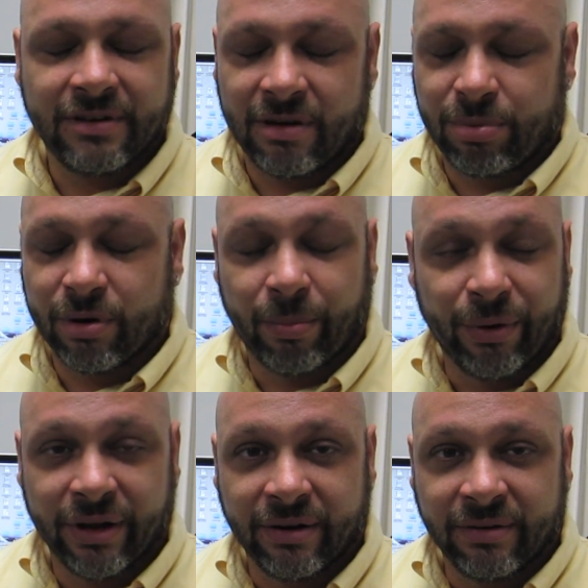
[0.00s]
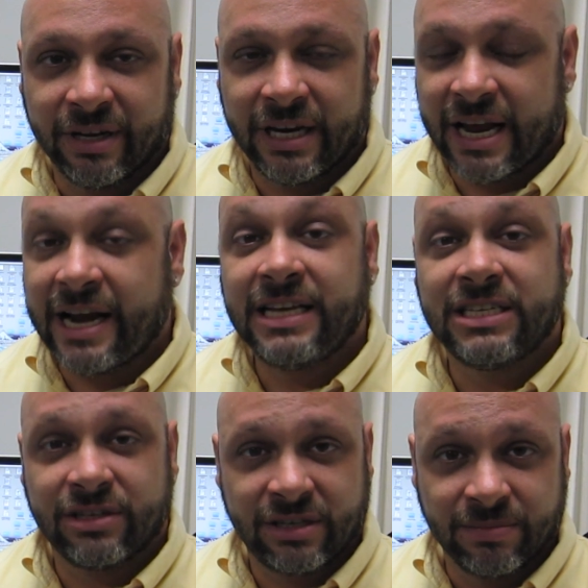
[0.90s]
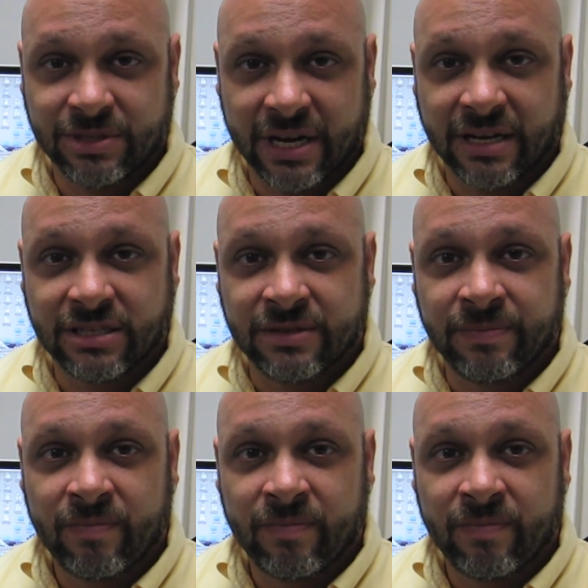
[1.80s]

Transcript: appropriate in any circumstance.